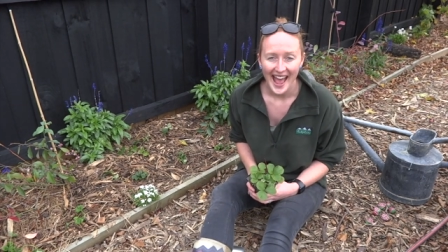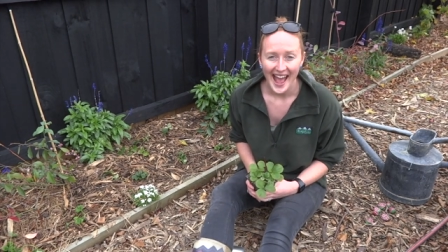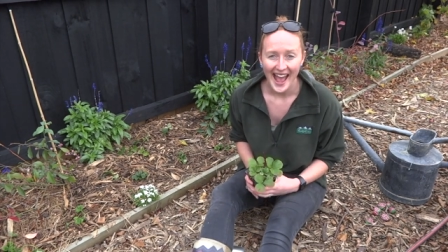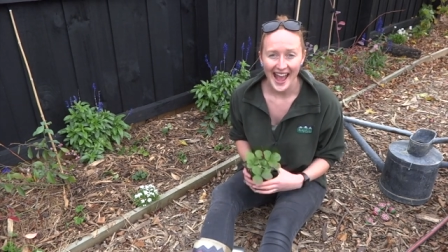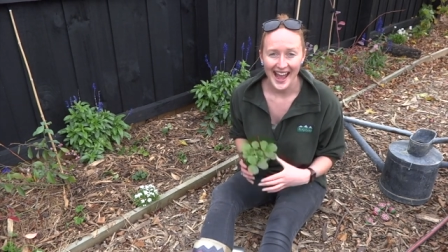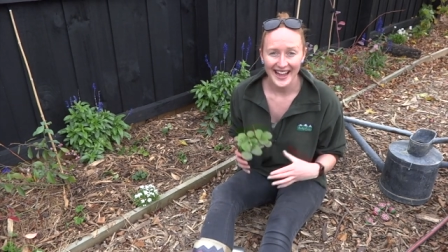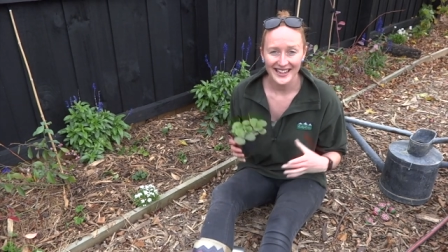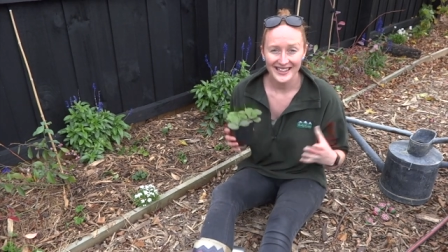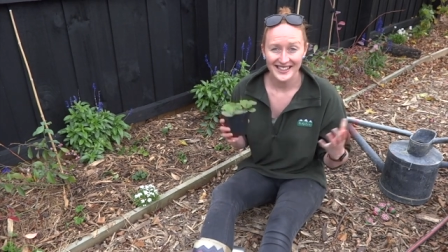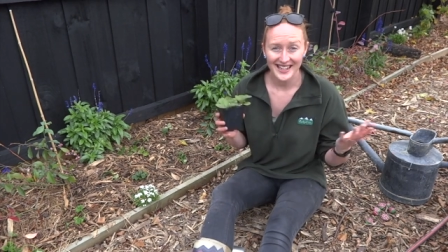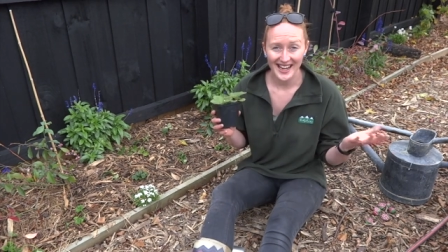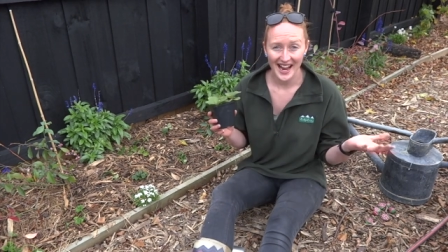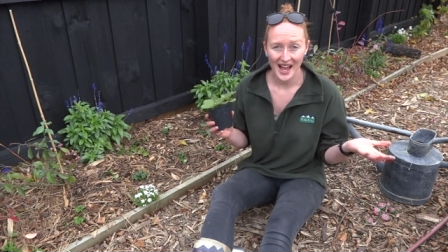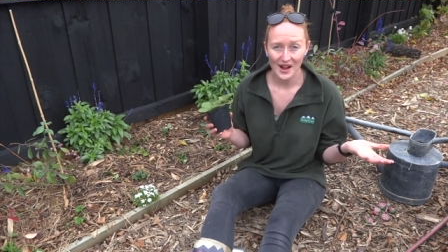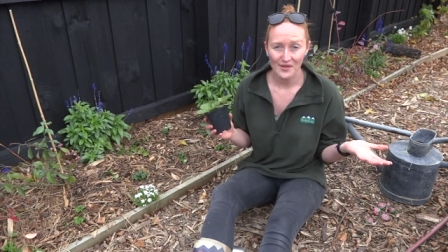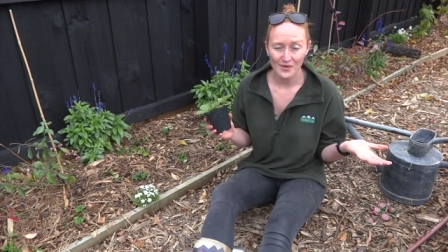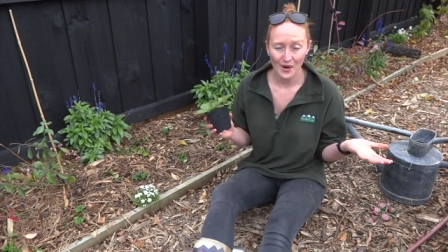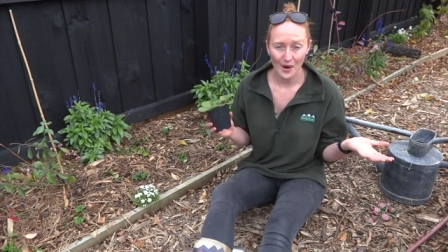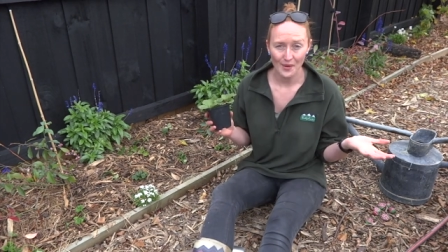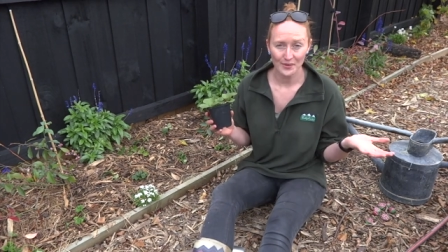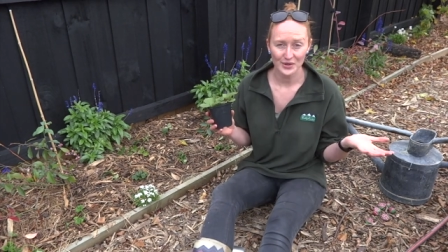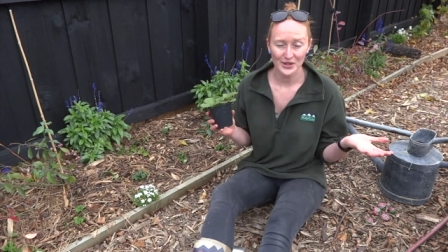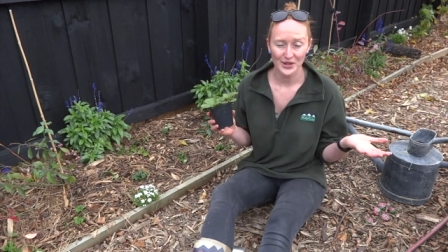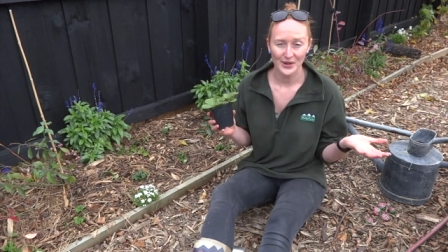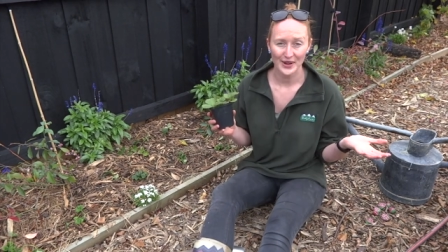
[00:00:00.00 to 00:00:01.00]
and today
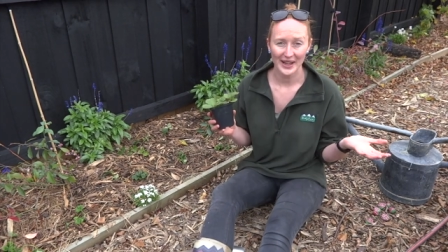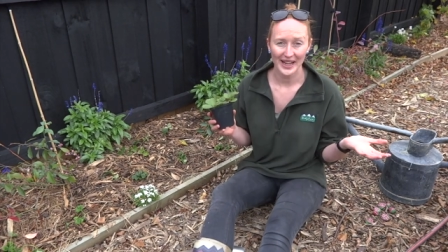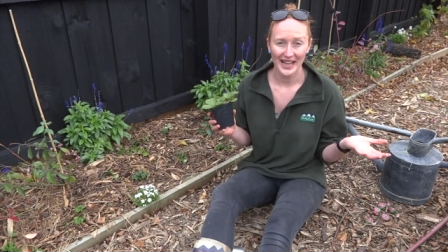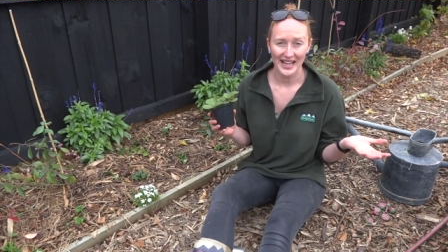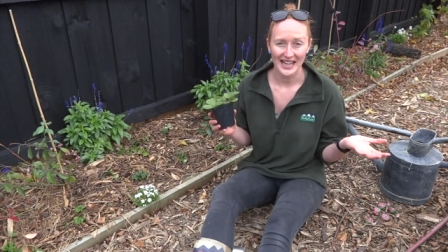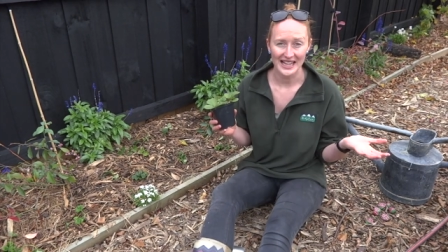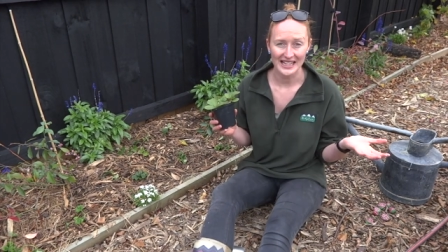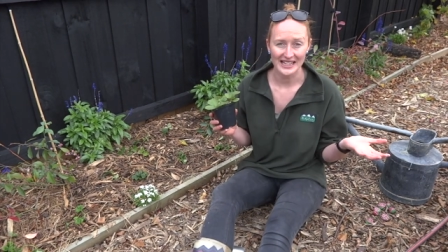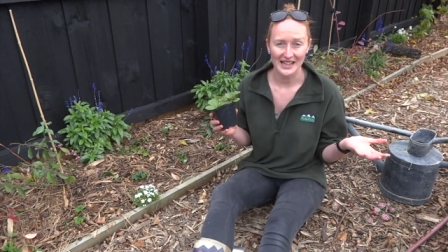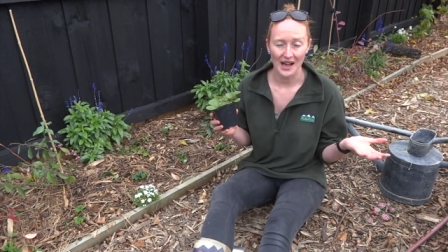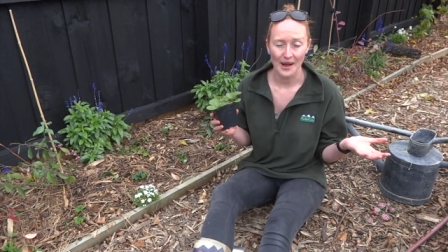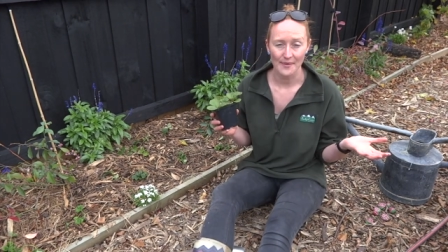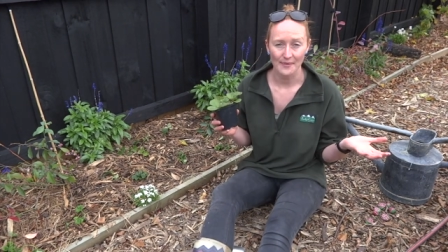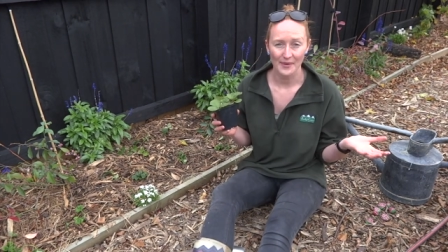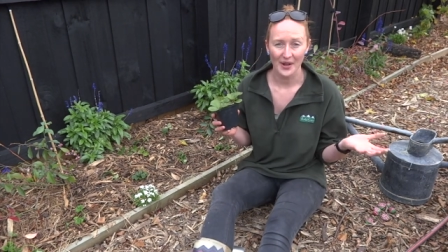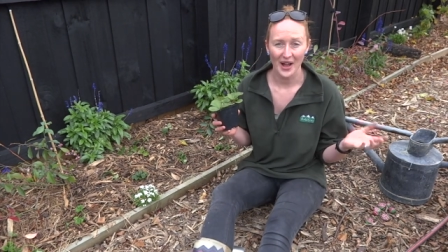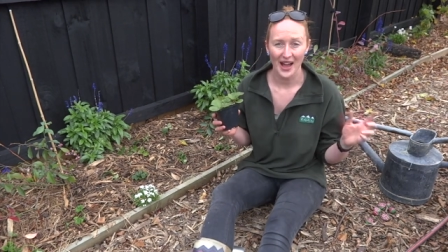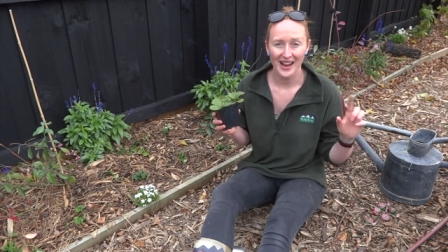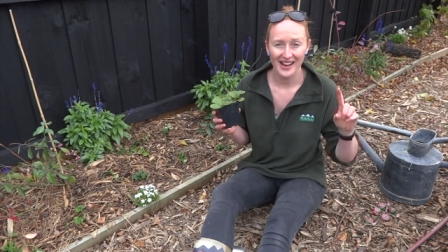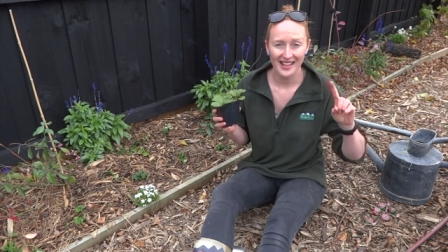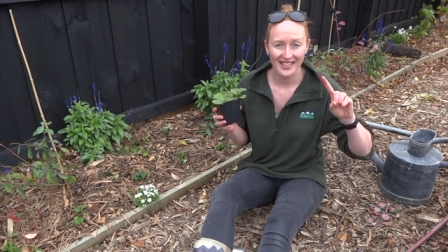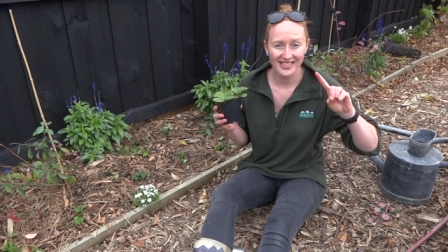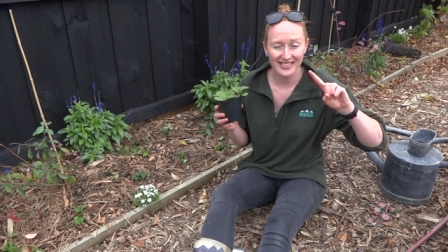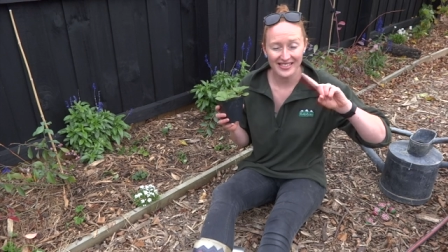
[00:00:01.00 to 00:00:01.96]
what I'm doing is I'm kind of